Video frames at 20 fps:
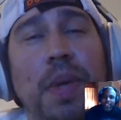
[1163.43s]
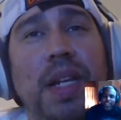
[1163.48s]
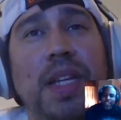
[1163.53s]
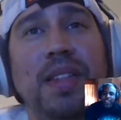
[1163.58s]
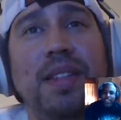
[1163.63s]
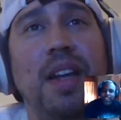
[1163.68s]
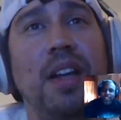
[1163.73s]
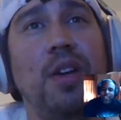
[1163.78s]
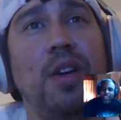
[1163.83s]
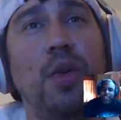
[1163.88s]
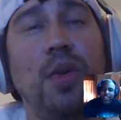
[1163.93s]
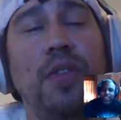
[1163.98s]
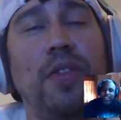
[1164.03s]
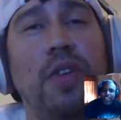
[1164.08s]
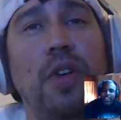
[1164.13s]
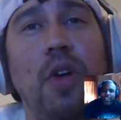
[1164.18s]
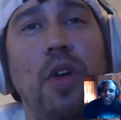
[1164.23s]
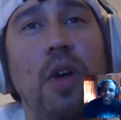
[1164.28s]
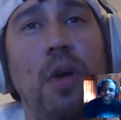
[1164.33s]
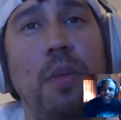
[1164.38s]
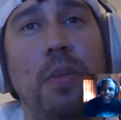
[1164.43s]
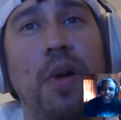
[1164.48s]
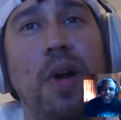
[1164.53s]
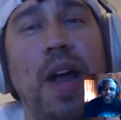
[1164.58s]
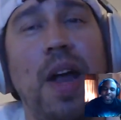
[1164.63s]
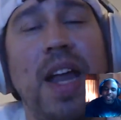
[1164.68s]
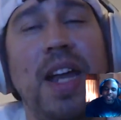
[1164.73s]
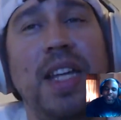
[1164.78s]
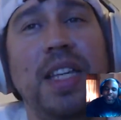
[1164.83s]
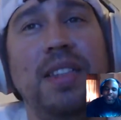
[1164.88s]
But he's not going for an arm
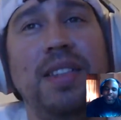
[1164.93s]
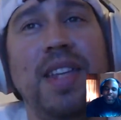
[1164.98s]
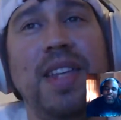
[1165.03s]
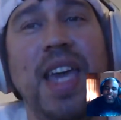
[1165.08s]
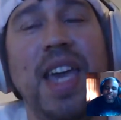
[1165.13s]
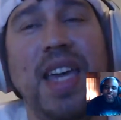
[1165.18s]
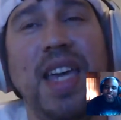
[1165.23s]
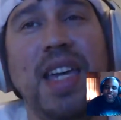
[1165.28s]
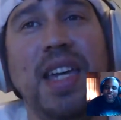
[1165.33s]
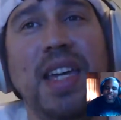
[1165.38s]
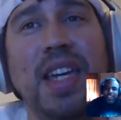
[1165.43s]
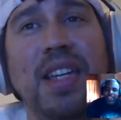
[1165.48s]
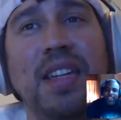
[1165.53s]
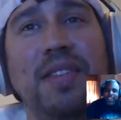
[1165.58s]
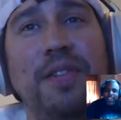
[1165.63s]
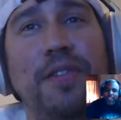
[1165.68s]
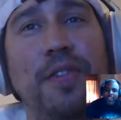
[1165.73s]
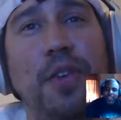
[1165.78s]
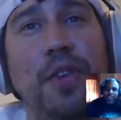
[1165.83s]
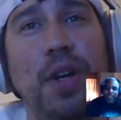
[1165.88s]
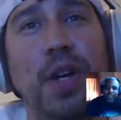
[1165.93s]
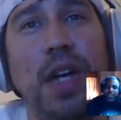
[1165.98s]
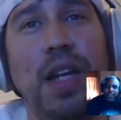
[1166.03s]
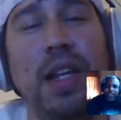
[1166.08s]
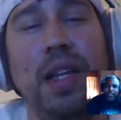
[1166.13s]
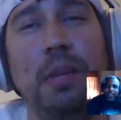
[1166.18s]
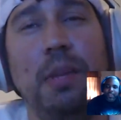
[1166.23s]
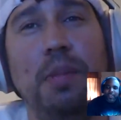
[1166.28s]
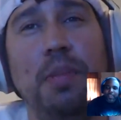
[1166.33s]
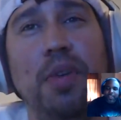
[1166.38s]
bar, and he's taking his foot
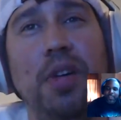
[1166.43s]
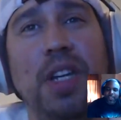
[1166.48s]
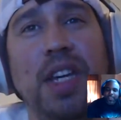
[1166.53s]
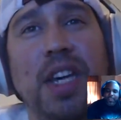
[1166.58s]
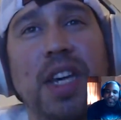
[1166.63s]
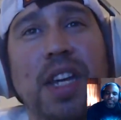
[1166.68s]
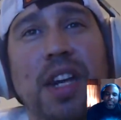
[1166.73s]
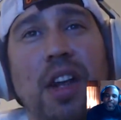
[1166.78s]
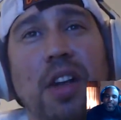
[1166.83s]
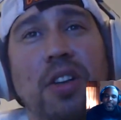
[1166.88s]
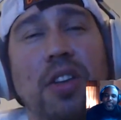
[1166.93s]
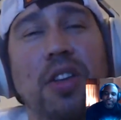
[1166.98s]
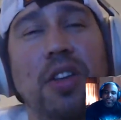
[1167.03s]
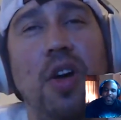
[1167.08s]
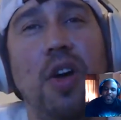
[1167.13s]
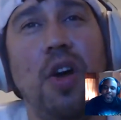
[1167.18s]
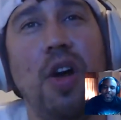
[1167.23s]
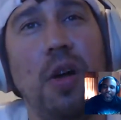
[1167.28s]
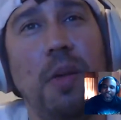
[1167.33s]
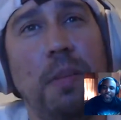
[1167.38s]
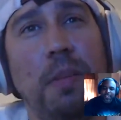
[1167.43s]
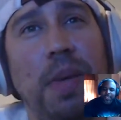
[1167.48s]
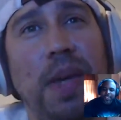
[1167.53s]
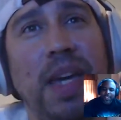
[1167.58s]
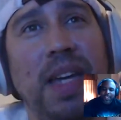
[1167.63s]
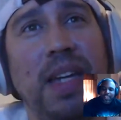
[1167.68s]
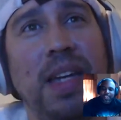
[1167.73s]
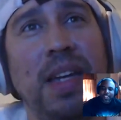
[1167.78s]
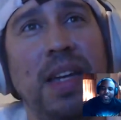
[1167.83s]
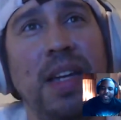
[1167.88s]
and like putting it under the
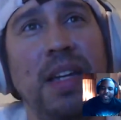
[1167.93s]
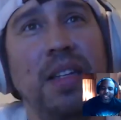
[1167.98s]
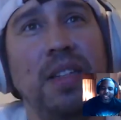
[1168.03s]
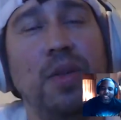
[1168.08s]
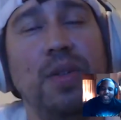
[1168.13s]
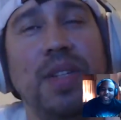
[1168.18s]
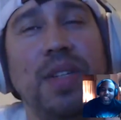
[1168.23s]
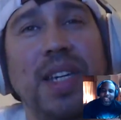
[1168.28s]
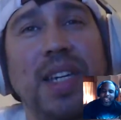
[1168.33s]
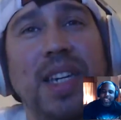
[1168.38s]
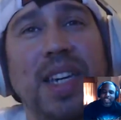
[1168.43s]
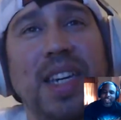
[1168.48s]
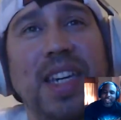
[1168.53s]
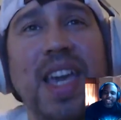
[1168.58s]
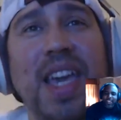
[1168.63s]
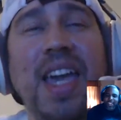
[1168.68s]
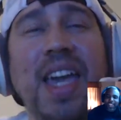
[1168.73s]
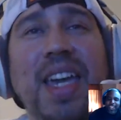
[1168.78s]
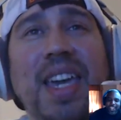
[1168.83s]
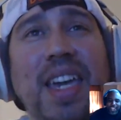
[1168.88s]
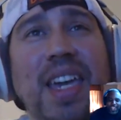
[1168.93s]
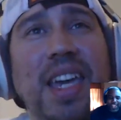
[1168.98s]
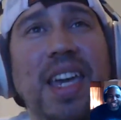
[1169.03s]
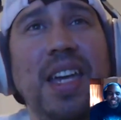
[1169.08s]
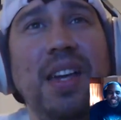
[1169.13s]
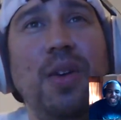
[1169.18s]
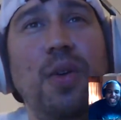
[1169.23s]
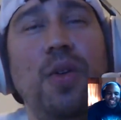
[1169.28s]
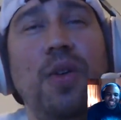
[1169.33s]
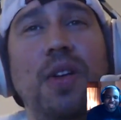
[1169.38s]
armpit. So it's like yanking
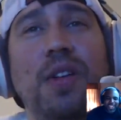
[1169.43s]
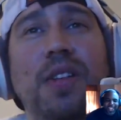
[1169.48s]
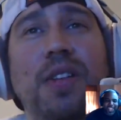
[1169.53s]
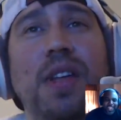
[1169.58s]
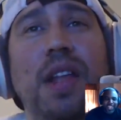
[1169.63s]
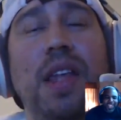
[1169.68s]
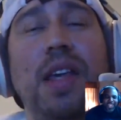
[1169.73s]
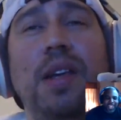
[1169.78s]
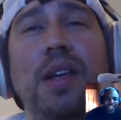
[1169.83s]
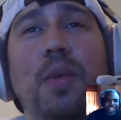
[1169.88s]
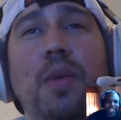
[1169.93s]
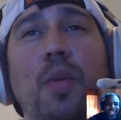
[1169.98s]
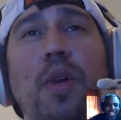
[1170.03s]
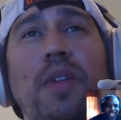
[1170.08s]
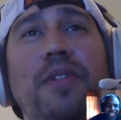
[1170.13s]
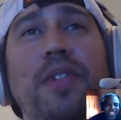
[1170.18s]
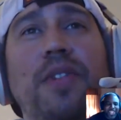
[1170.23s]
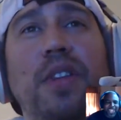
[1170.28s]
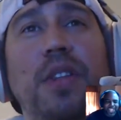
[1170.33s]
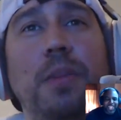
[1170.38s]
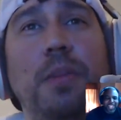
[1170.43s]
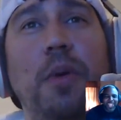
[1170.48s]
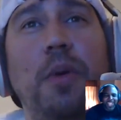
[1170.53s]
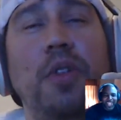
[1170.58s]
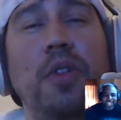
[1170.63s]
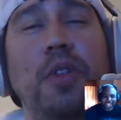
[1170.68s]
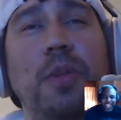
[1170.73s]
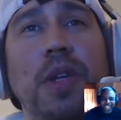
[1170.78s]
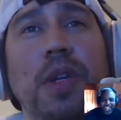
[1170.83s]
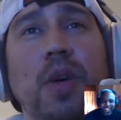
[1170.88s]
it, or is it like one foot
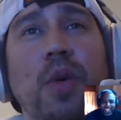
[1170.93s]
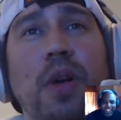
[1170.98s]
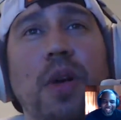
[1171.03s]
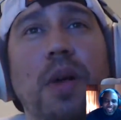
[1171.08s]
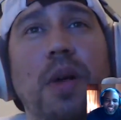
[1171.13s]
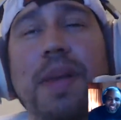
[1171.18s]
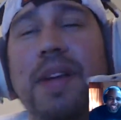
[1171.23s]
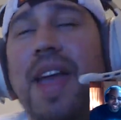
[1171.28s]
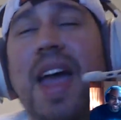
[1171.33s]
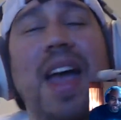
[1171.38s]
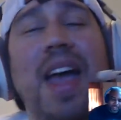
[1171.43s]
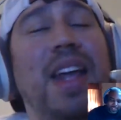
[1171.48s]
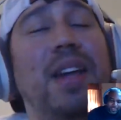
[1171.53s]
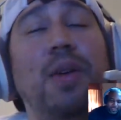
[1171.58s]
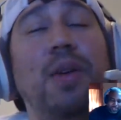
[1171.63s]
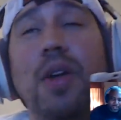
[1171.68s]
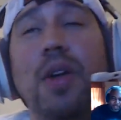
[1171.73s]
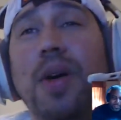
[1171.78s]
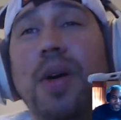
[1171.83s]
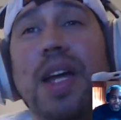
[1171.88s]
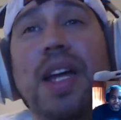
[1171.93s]
supposed to be going up? And I don't know.